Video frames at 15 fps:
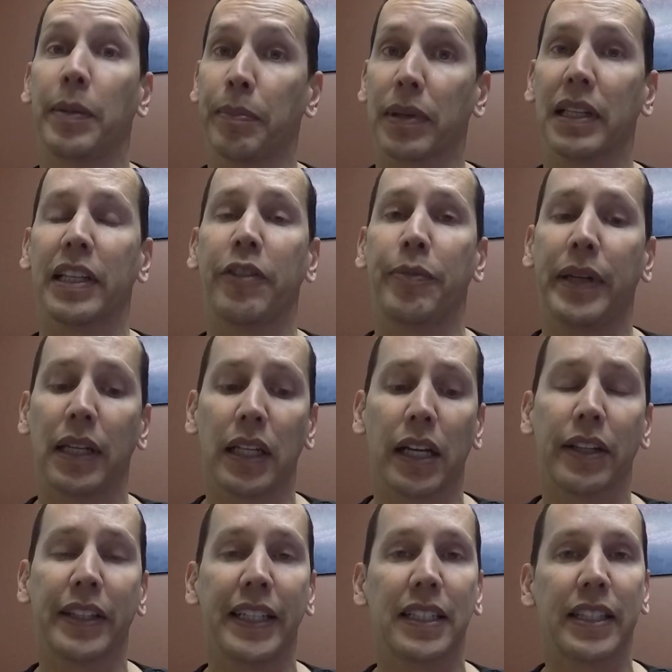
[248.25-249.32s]
And believe me, a
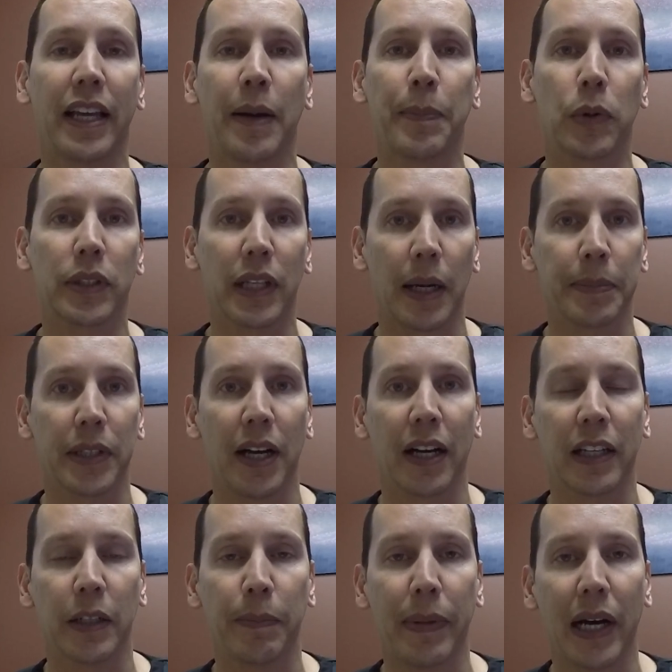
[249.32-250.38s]
lot of the examples that I'm
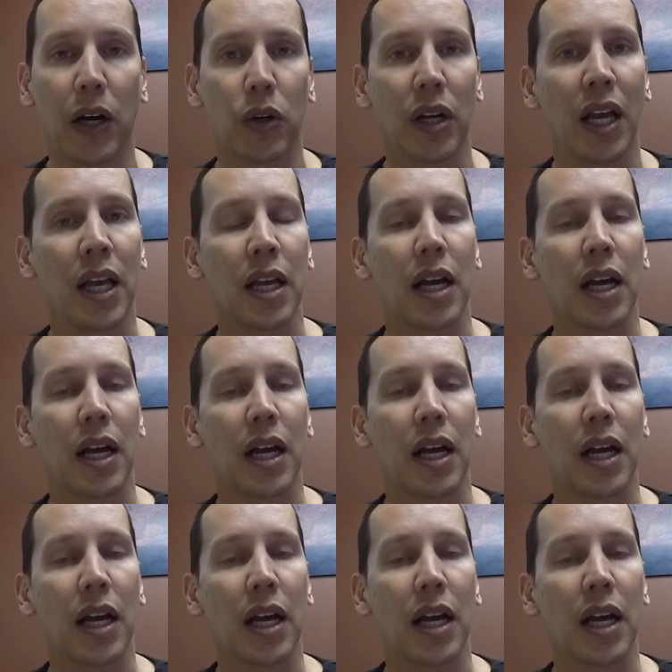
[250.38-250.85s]
talking about,